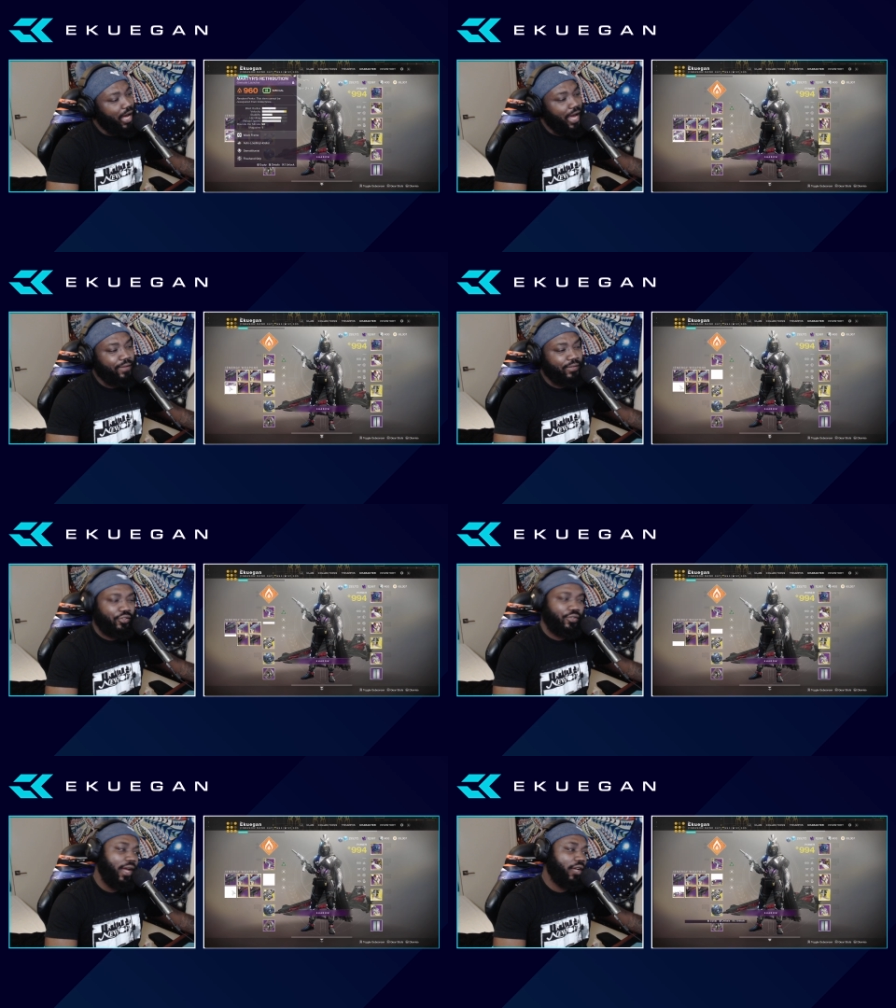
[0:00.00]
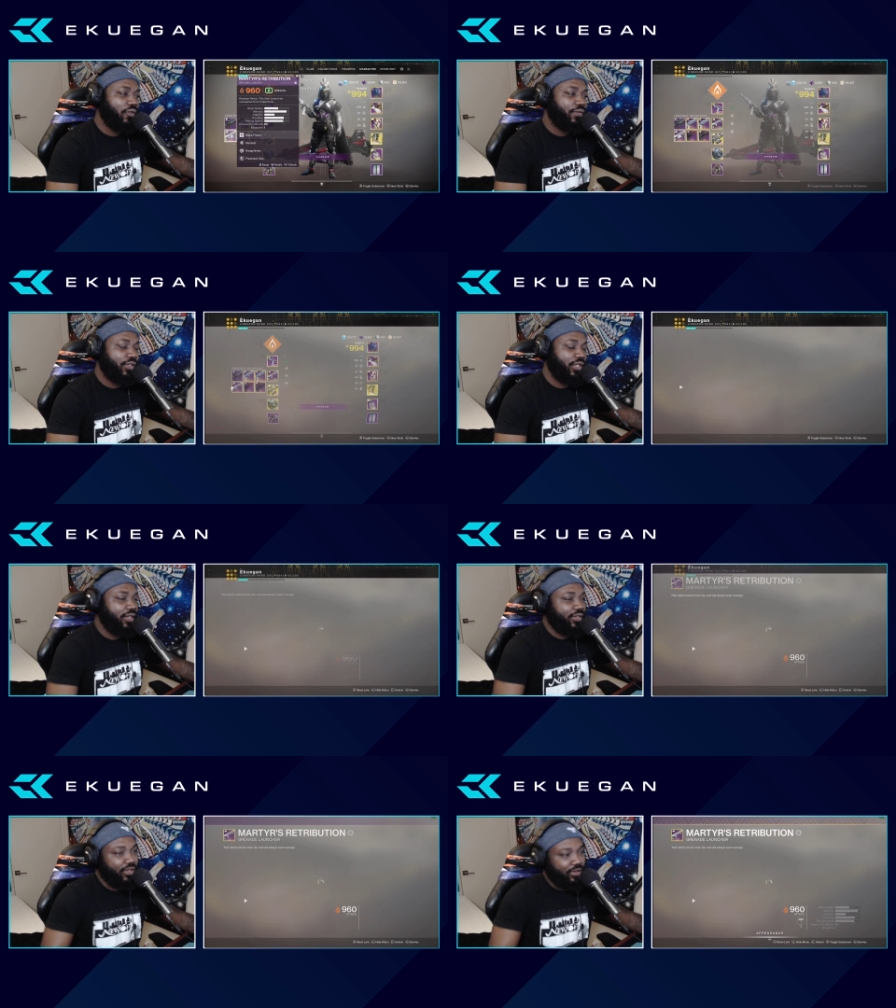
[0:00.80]
I even tried going for
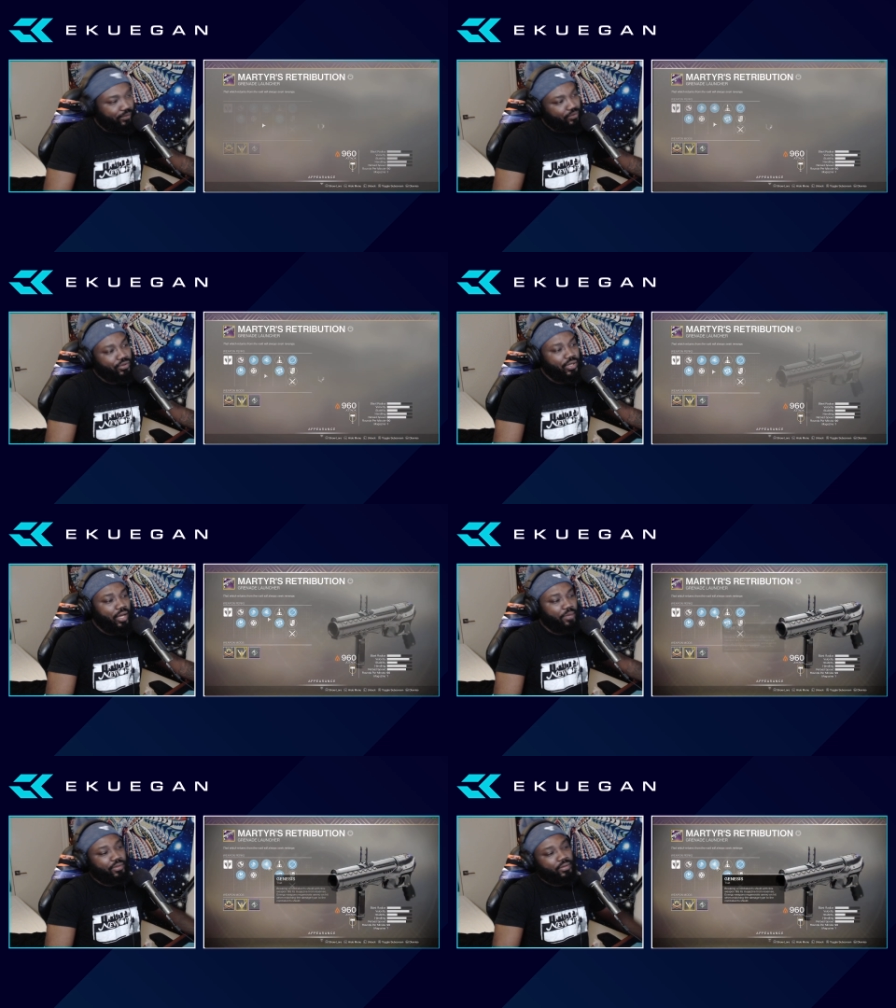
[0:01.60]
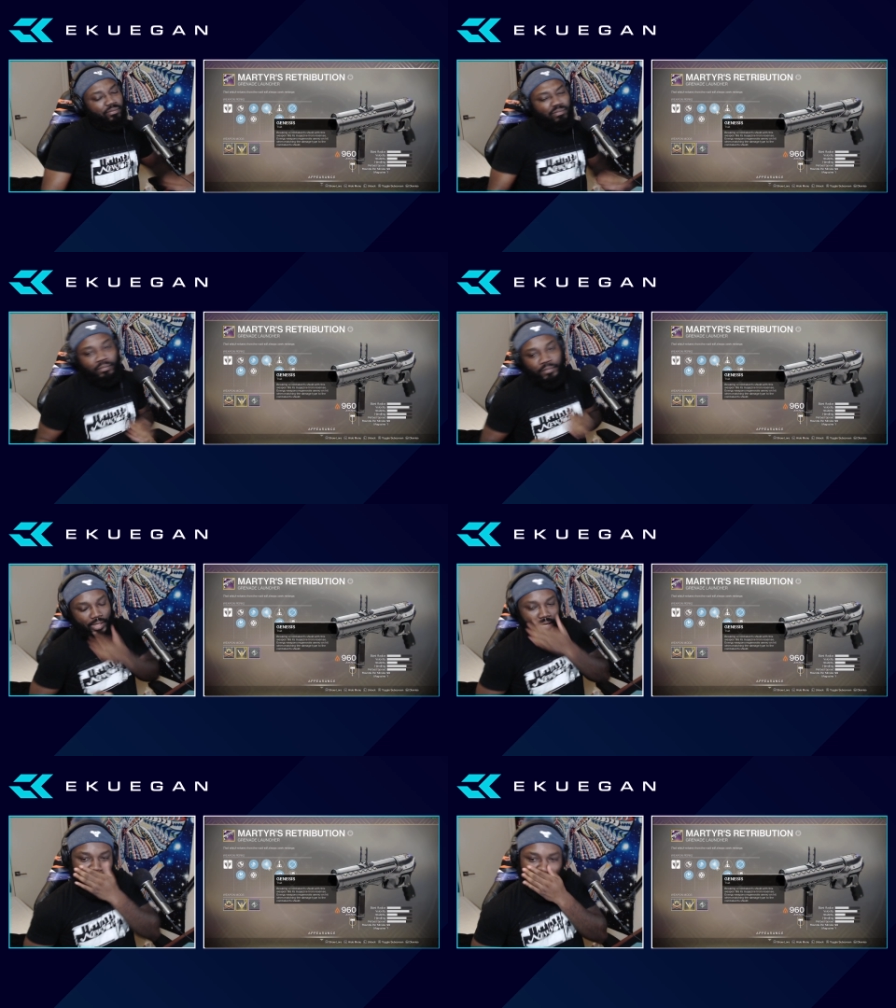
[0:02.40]
Genesis a few times,
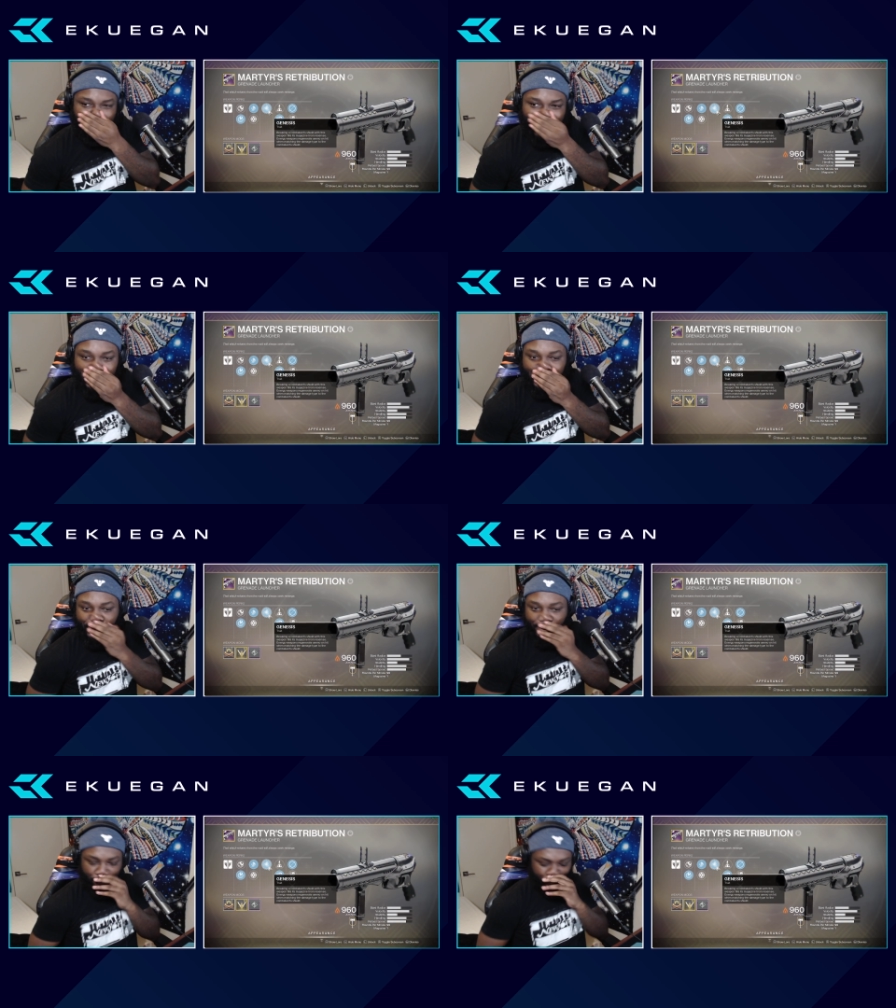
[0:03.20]
and I thought about this